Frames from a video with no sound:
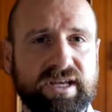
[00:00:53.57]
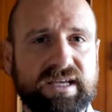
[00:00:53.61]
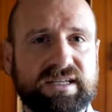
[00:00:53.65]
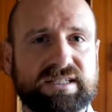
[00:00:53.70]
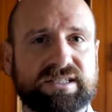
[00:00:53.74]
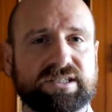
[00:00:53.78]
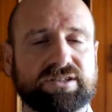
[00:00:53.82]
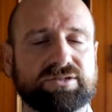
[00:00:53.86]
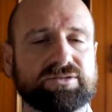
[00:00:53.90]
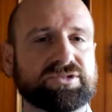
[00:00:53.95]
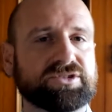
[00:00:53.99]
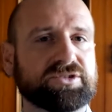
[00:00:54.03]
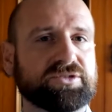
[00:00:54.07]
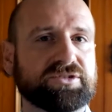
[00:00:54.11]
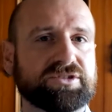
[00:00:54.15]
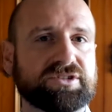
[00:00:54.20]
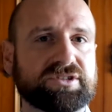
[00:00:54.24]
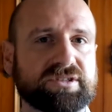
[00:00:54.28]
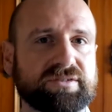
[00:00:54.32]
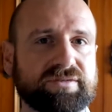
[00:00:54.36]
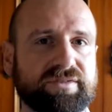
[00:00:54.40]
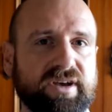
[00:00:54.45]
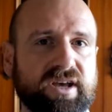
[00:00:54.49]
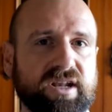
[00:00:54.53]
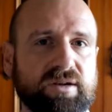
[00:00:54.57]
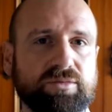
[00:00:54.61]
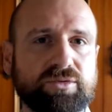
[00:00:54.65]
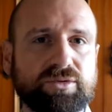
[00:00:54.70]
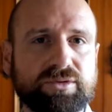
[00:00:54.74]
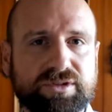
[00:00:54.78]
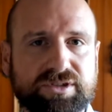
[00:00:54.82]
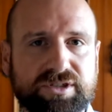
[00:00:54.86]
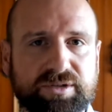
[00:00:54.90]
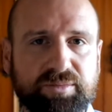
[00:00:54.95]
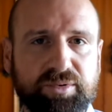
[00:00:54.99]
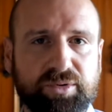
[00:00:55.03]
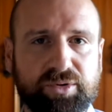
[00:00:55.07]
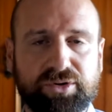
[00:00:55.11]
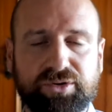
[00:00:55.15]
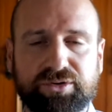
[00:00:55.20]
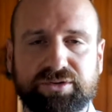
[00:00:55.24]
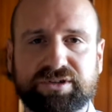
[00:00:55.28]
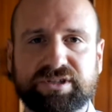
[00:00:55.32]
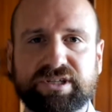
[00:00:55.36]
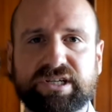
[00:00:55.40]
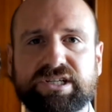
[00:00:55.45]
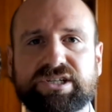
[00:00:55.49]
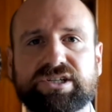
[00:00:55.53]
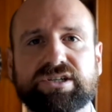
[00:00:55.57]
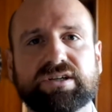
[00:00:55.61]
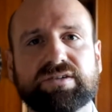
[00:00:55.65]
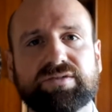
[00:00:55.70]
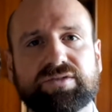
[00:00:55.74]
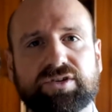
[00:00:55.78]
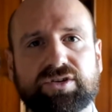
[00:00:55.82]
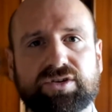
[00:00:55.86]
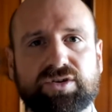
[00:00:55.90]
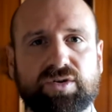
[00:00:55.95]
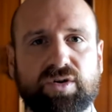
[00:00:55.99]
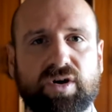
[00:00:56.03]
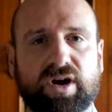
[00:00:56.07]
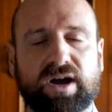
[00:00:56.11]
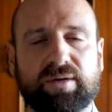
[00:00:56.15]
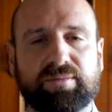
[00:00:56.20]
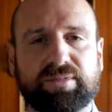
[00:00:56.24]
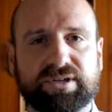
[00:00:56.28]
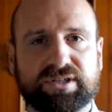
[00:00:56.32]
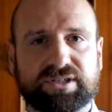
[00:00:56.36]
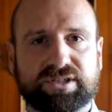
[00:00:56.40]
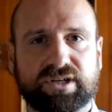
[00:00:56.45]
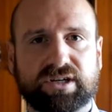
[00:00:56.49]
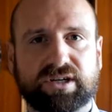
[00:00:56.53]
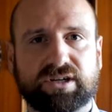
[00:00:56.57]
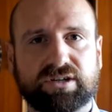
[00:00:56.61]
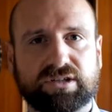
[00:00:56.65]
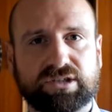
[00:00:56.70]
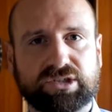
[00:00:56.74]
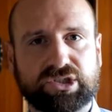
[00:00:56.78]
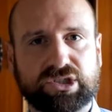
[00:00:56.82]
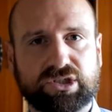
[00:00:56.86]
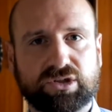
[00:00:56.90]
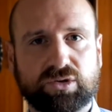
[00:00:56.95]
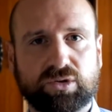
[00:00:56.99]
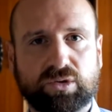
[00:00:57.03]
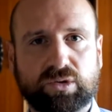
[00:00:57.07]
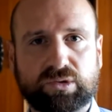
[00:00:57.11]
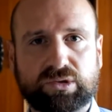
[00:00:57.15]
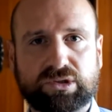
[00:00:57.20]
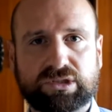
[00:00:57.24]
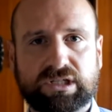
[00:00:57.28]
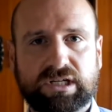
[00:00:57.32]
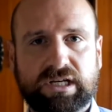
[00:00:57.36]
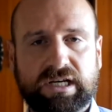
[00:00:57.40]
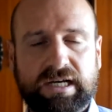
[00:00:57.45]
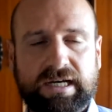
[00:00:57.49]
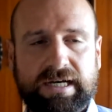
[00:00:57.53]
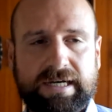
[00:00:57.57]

excellent resources available to support your teaching of the new IB Psychology course.